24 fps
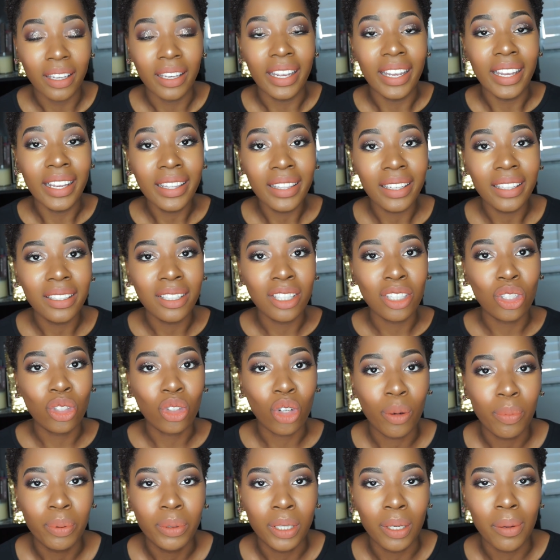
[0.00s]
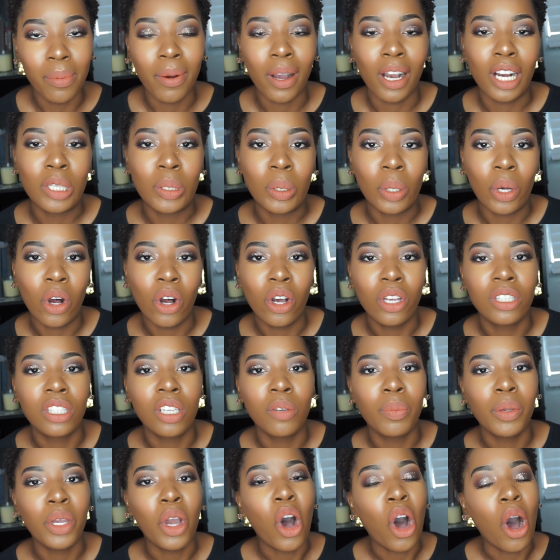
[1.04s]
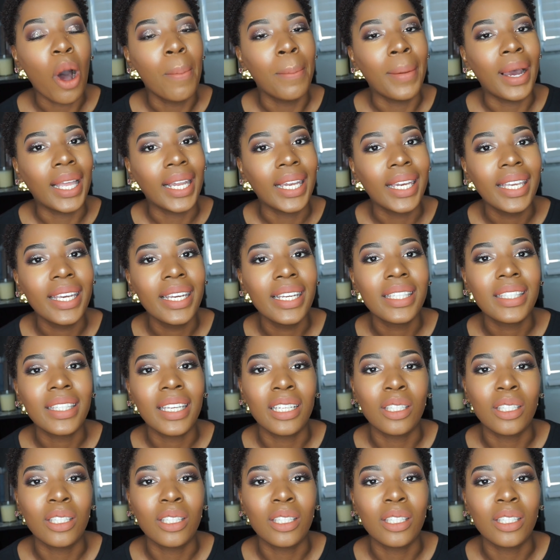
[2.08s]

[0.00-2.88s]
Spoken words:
In the description box will also be all my links